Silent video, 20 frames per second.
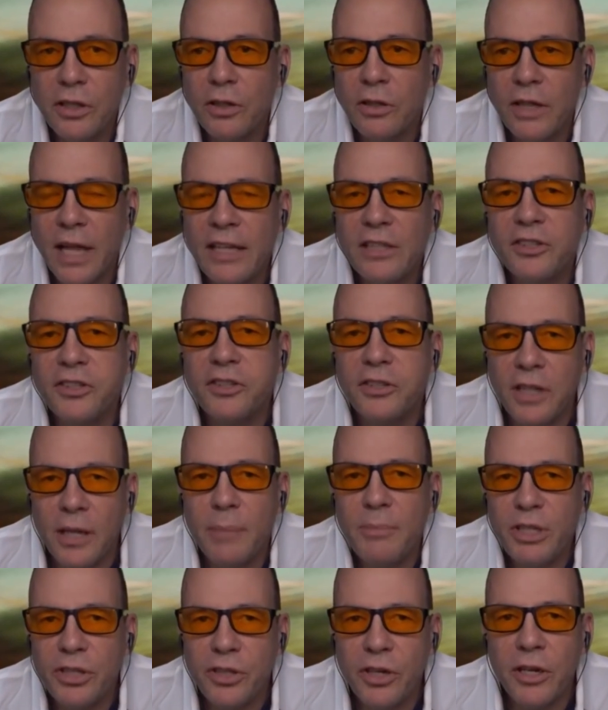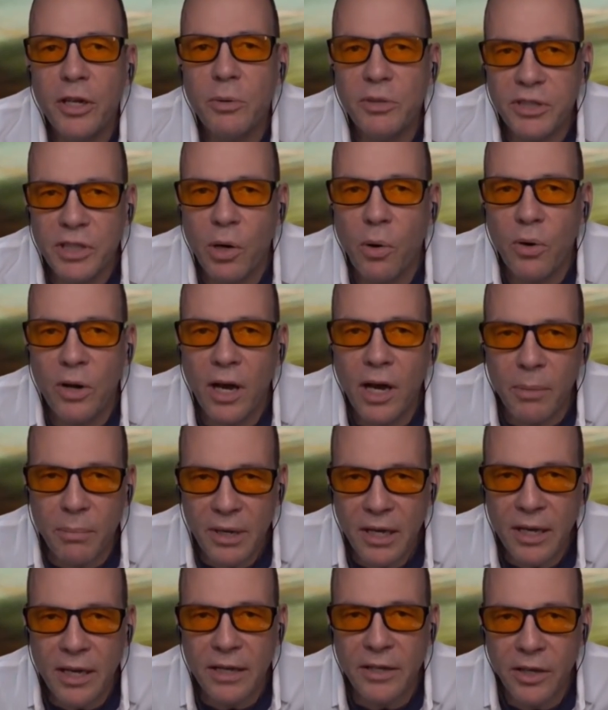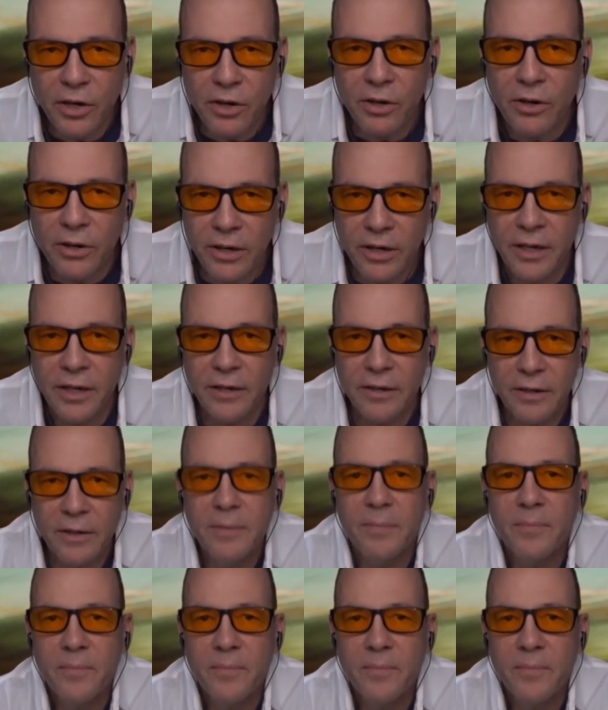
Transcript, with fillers: let's let me show you what's going on behind the curtain here.